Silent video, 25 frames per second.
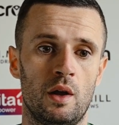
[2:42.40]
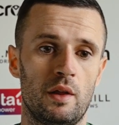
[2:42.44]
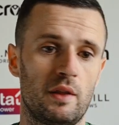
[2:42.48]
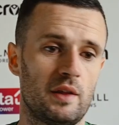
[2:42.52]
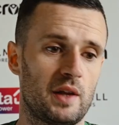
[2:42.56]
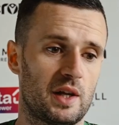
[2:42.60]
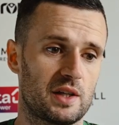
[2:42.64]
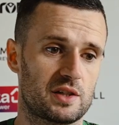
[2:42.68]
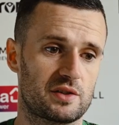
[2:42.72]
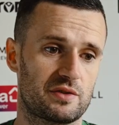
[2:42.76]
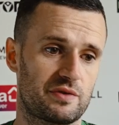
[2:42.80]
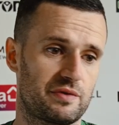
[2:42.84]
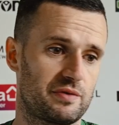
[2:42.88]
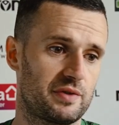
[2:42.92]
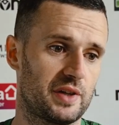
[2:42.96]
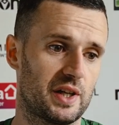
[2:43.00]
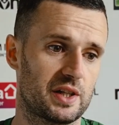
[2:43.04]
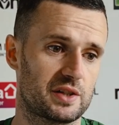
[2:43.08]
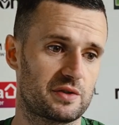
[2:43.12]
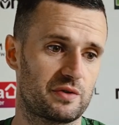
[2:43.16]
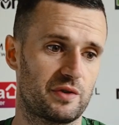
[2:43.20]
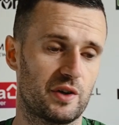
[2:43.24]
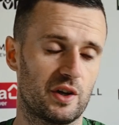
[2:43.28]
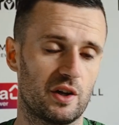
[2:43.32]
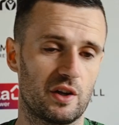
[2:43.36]
That's
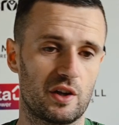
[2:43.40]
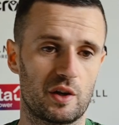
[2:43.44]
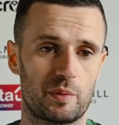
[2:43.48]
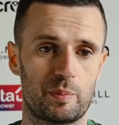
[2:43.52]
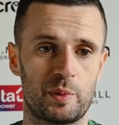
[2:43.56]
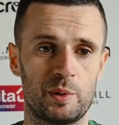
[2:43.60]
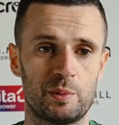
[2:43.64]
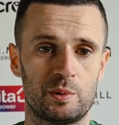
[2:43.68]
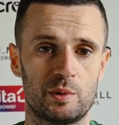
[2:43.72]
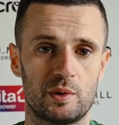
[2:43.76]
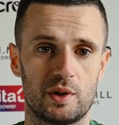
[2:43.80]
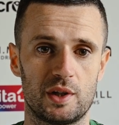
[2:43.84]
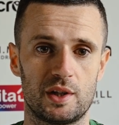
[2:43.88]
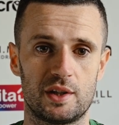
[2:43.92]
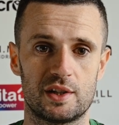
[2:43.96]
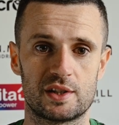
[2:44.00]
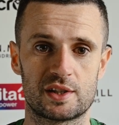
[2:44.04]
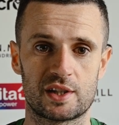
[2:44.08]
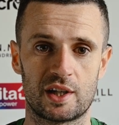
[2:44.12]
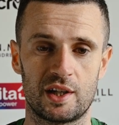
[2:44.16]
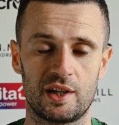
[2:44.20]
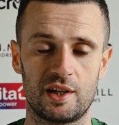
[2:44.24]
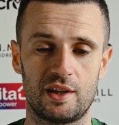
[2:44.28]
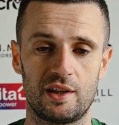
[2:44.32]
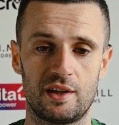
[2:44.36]
for other people to
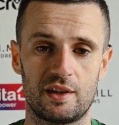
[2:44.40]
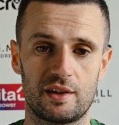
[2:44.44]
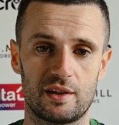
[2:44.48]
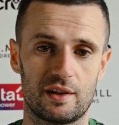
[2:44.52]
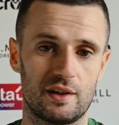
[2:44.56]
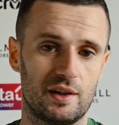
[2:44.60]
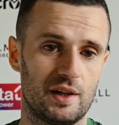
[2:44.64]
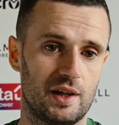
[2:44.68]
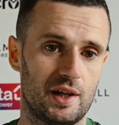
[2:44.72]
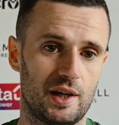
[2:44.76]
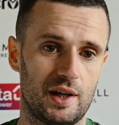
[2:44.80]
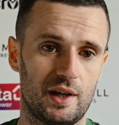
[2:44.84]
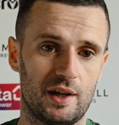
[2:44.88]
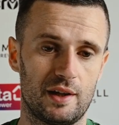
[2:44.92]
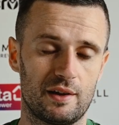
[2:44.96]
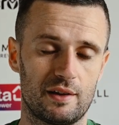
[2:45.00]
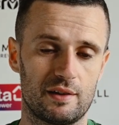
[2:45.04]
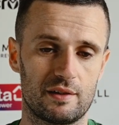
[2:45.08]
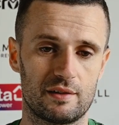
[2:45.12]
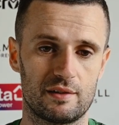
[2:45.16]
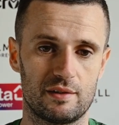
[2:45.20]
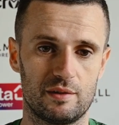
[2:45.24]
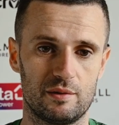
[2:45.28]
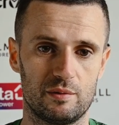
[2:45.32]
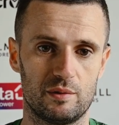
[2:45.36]
decide at
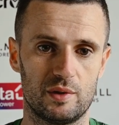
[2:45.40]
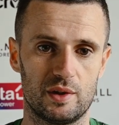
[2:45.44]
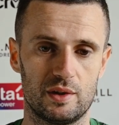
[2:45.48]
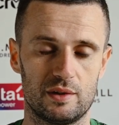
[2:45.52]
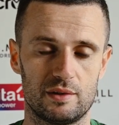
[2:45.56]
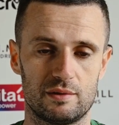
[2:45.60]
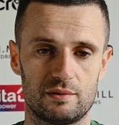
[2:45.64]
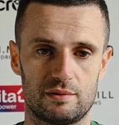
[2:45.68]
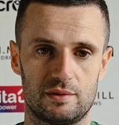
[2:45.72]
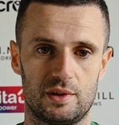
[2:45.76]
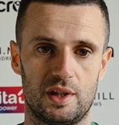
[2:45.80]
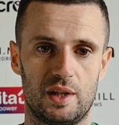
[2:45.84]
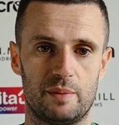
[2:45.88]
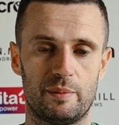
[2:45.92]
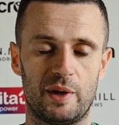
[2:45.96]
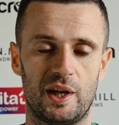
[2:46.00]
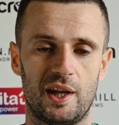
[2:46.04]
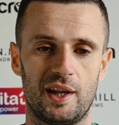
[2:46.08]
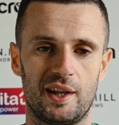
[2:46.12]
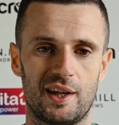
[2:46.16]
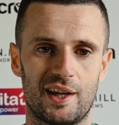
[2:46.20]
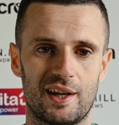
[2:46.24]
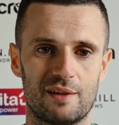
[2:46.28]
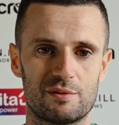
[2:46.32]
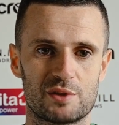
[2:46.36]
the
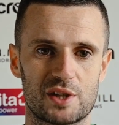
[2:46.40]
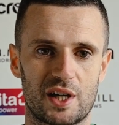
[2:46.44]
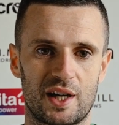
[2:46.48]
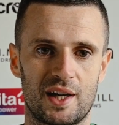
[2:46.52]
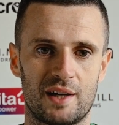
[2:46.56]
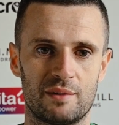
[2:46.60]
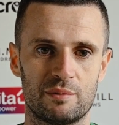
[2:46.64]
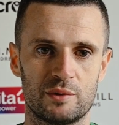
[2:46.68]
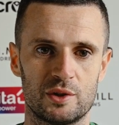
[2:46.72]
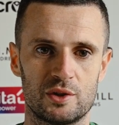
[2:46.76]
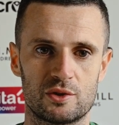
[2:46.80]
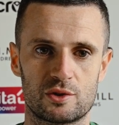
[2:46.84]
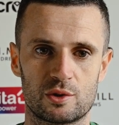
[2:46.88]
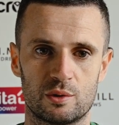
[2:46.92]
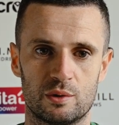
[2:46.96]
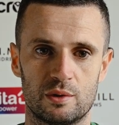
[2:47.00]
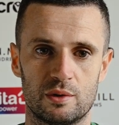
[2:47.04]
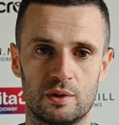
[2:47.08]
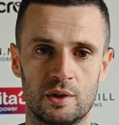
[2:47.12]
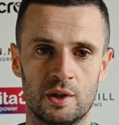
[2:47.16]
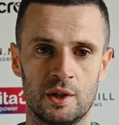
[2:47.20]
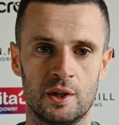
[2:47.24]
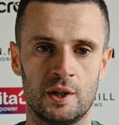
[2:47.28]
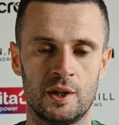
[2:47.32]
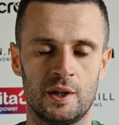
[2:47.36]
minute the game's at hand. And so
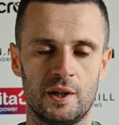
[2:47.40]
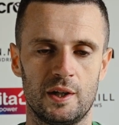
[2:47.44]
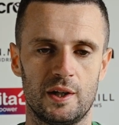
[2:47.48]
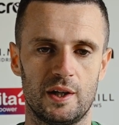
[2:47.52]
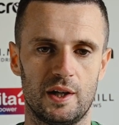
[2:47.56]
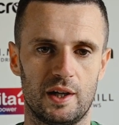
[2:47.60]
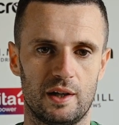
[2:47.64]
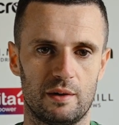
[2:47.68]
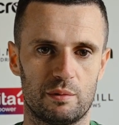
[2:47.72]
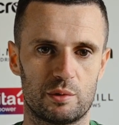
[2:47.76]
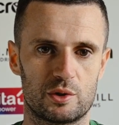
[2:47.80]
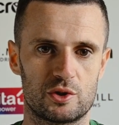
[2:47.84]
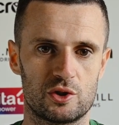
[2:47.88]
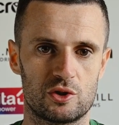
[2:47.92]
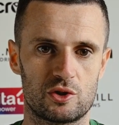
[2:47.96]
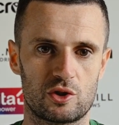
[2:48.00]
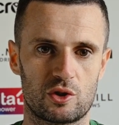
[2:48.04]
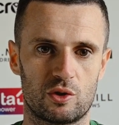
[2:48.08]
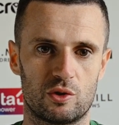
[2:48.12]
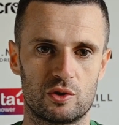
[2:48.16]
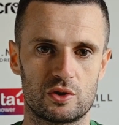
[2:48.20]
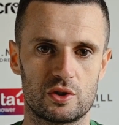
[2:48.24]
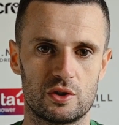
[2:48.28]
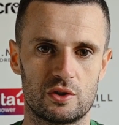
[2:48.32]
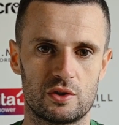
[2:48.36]
we're just
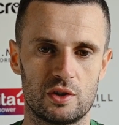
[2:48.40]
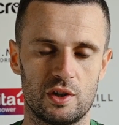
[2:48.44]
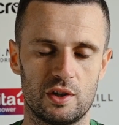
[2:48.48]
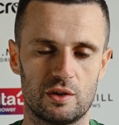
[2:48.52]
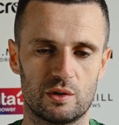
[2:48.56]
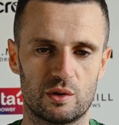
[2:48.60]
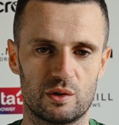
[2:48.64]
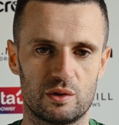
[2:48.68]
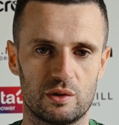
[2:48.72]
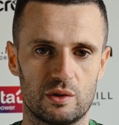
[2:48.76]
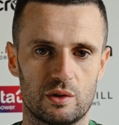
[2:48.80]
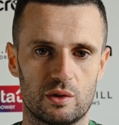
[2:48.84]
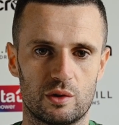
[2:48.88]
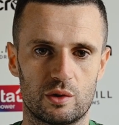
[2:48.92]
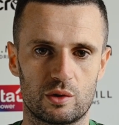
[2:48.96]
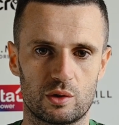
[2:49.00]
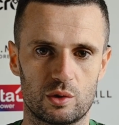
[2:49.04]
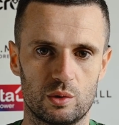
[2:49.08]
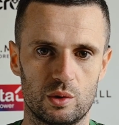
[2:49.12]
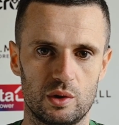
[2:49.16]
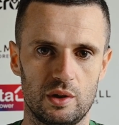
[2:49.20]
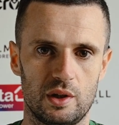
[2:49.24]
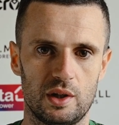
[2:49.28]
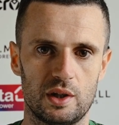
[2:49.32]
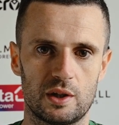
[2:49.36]
concentrating on
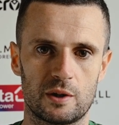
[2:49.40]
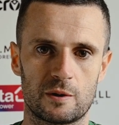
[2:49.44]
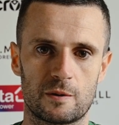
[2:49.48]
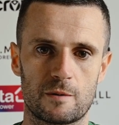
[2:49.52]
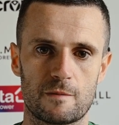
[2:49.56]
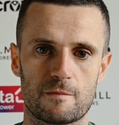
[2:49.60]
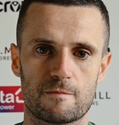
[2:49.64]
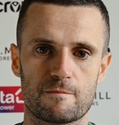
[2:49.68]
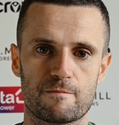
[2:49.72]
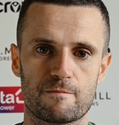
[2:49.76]
going there.